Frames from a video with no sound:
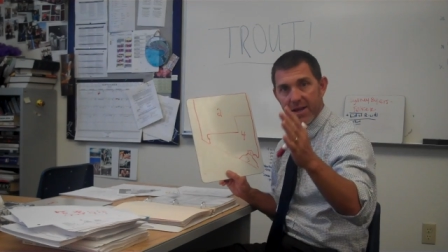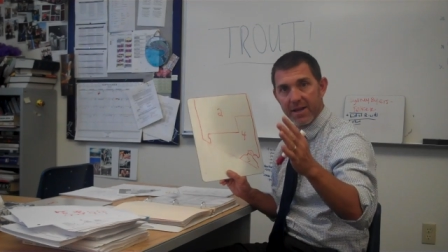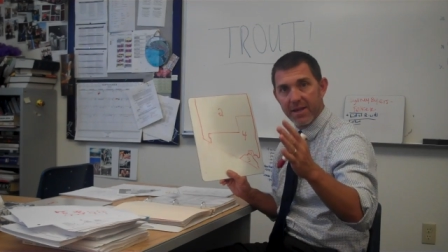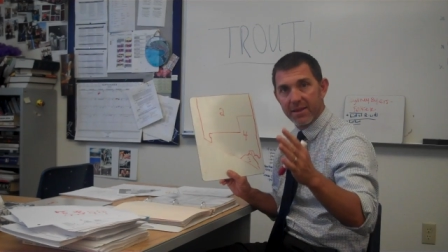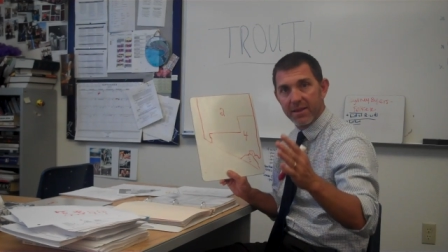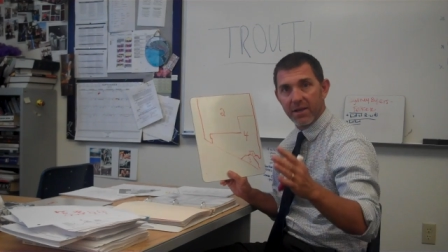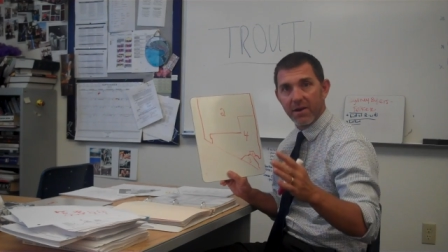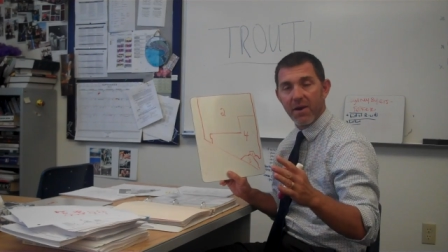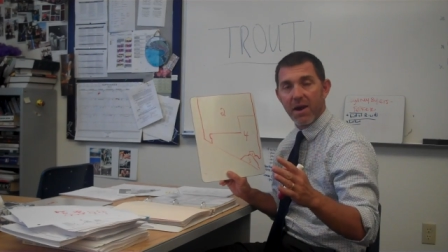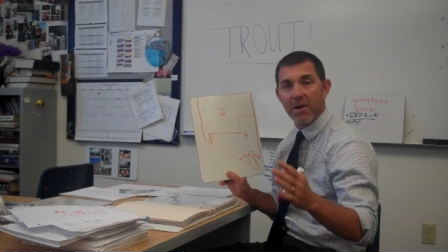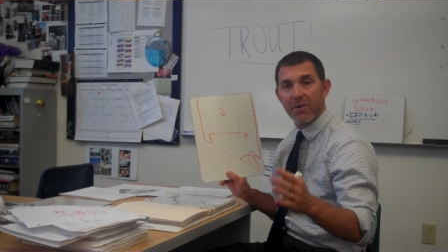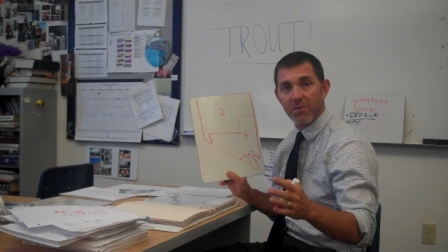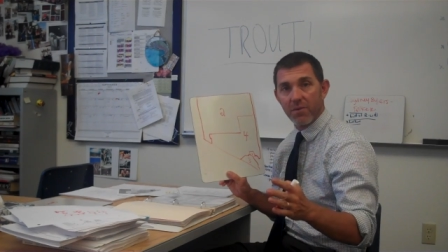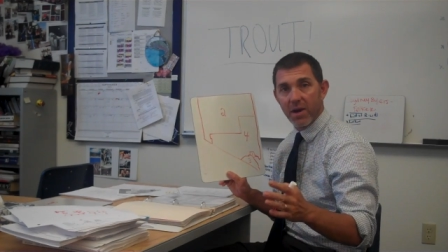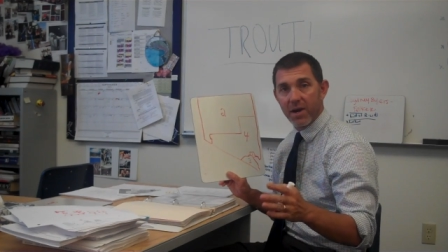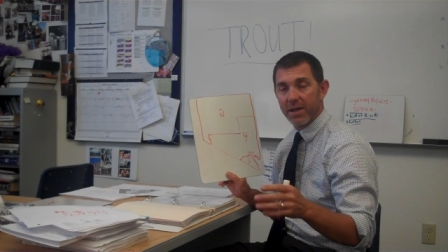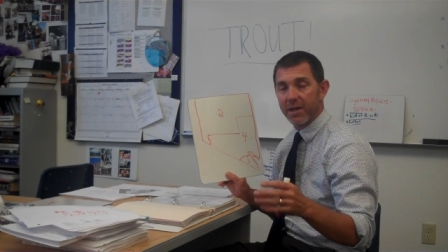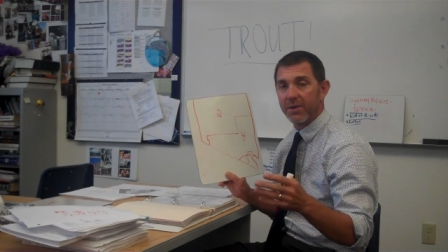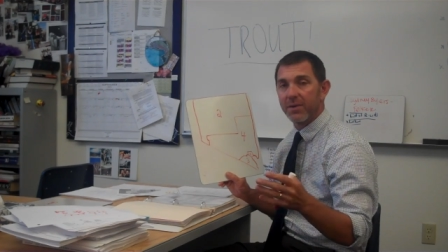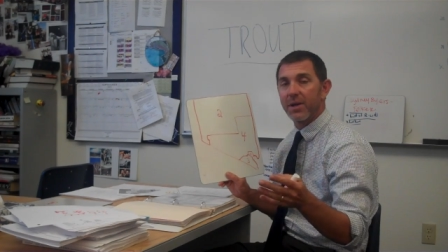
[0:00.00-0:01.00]
and hit the ground
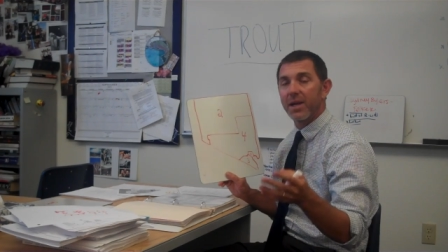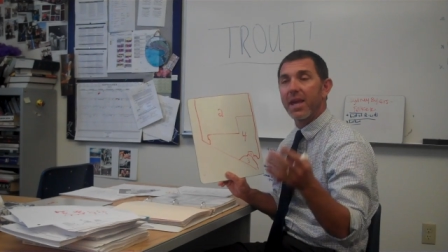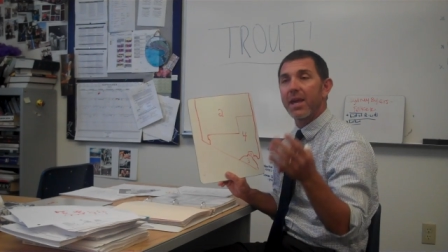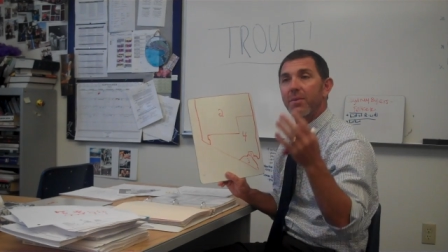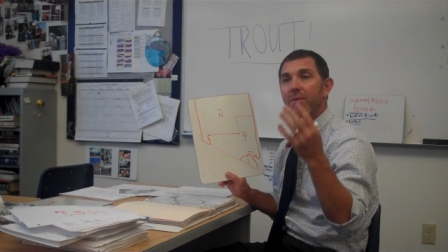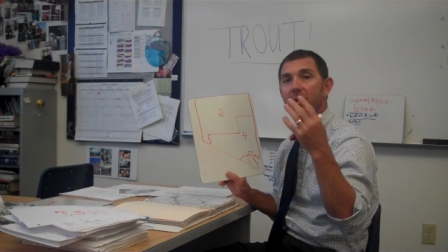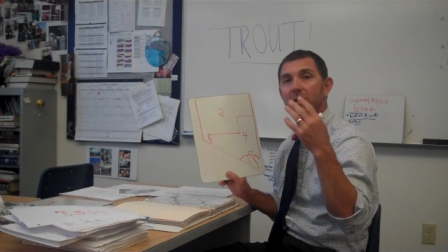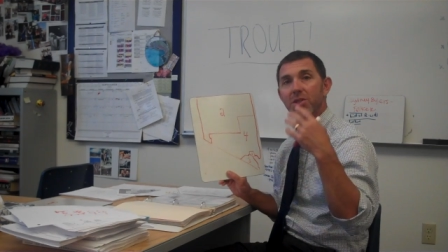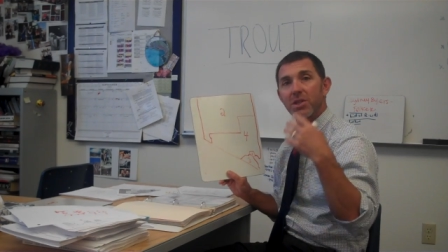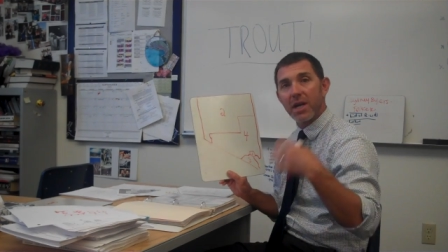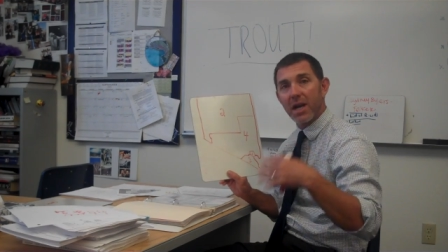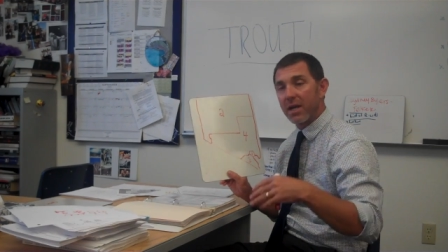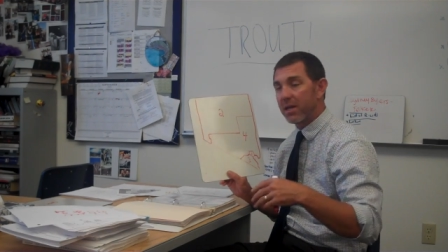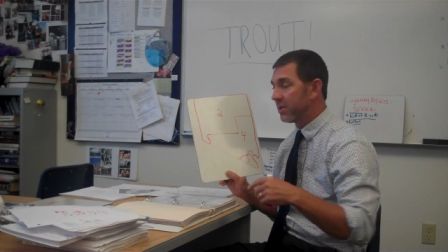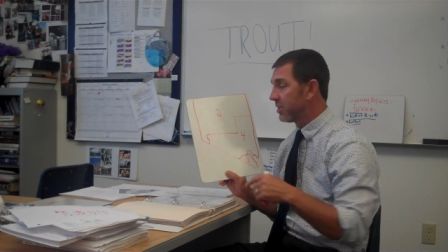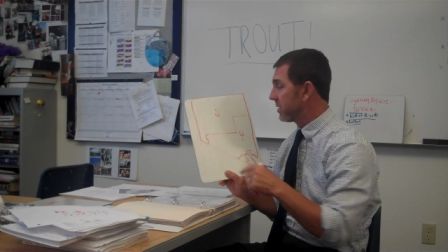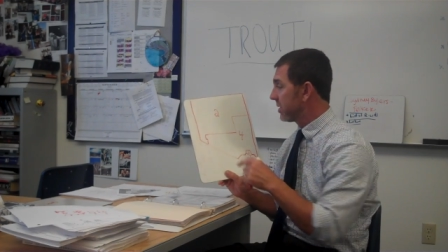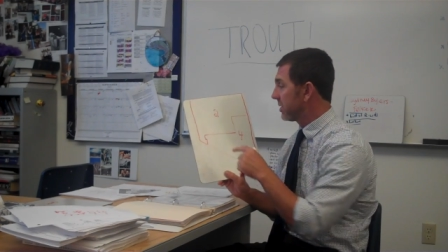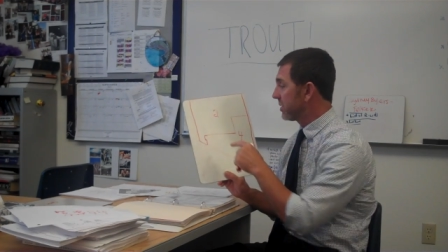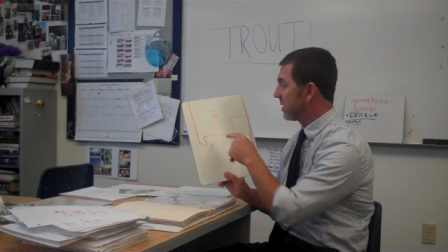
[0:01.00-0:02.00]
running. Again, we're
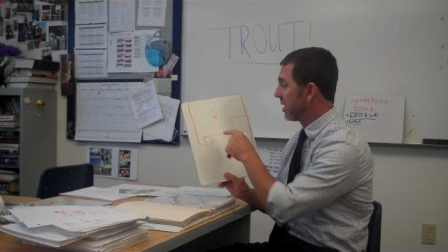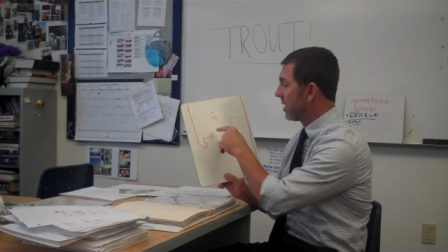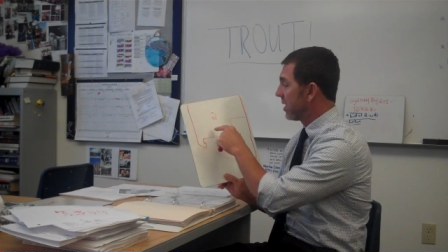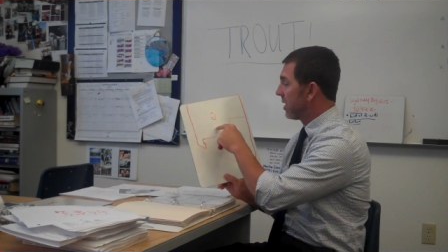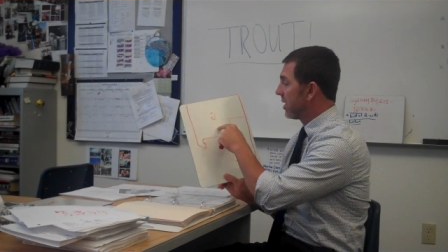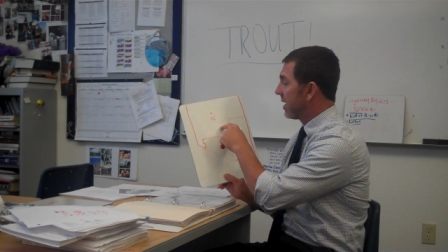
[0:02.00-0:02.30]
challengers